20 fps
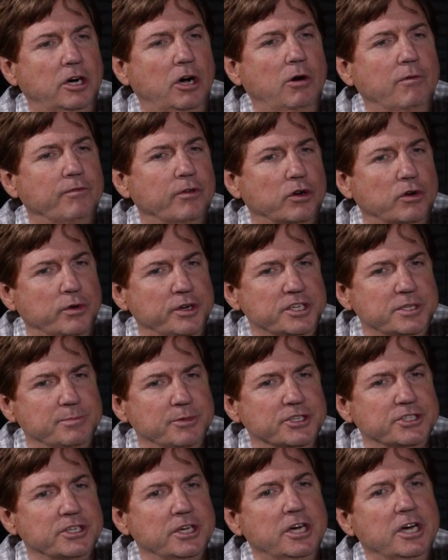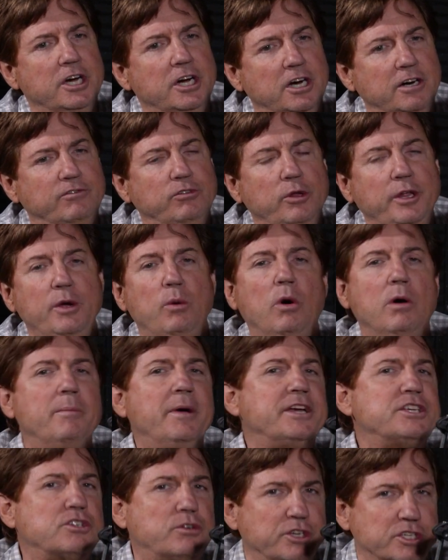home for Christmas of really what
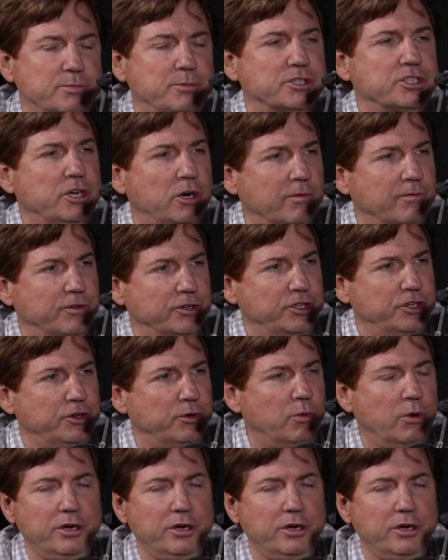makes Christmas home for you.